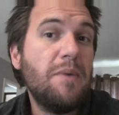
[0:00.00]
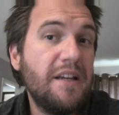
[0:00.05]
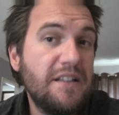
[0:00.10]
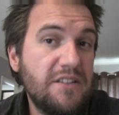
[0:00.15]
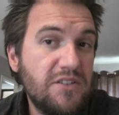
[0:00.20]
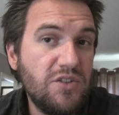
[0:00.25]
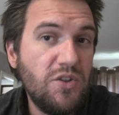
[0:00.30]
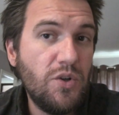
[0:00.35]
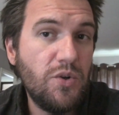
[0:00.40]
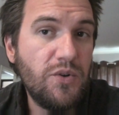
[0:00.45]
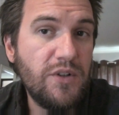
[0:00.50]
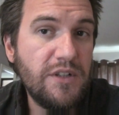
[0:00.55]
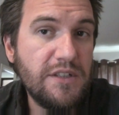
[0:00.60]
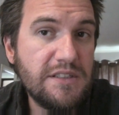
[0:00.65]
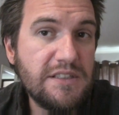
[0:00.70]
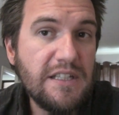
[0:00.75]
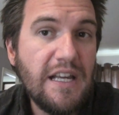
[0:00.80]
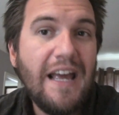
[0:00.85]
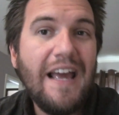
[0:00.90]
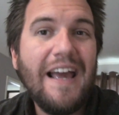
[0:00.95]
it makes a
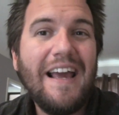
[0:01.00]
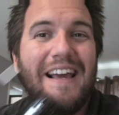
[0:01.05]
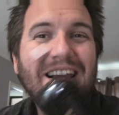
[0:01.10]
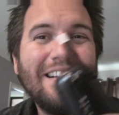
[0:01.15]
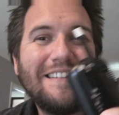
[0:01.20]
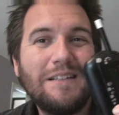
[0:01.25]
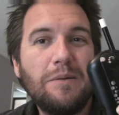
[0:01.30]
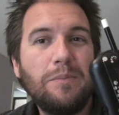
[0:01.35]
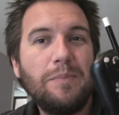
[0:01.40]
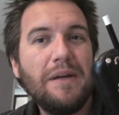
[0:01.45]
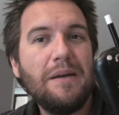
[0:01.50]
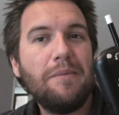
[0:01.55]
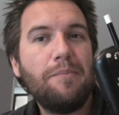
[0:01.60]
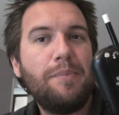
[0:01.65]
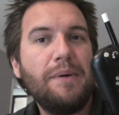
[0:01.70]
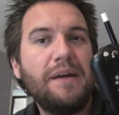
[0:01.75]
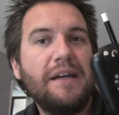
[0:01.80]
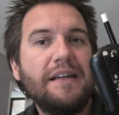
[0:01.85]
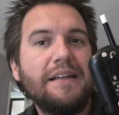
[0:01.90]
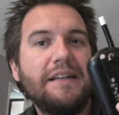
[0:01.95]
noise, it's a
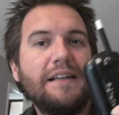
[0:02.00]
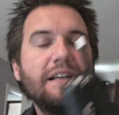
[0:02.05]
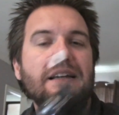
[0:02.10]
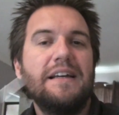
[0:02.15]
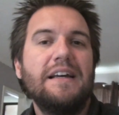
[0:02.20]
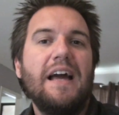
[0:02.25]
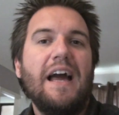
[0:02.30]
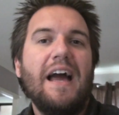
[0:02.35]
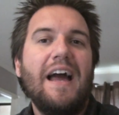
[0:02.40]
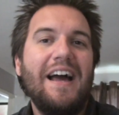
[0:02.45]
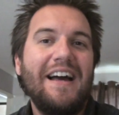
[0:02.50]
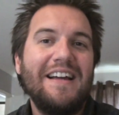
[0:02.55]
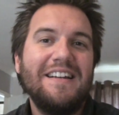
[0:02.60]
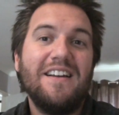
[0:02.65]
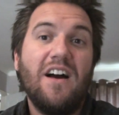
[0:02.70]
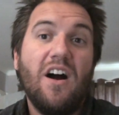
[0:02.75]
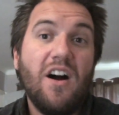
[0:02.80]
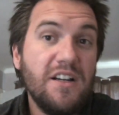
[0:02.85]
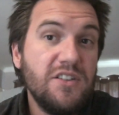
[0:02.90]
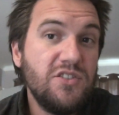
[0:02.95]
bit big,
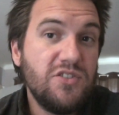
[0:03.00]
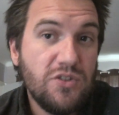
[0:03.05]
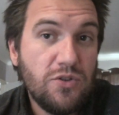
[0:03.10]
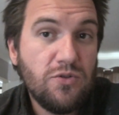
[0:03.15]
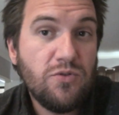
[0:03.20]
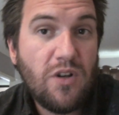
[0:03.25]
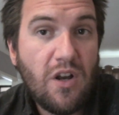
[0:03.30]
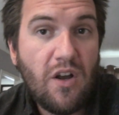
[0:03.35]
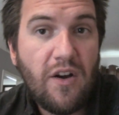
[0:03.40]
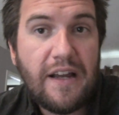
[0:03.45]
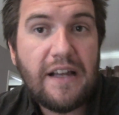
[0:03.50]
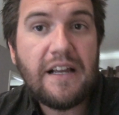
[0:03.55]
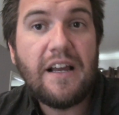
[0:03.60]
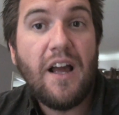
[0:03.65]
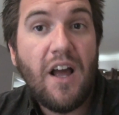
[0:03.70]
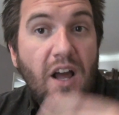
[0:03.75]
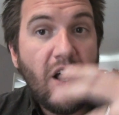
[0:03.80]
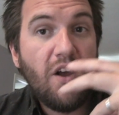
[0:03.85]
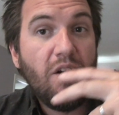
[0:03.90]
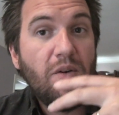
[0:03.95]
and I do like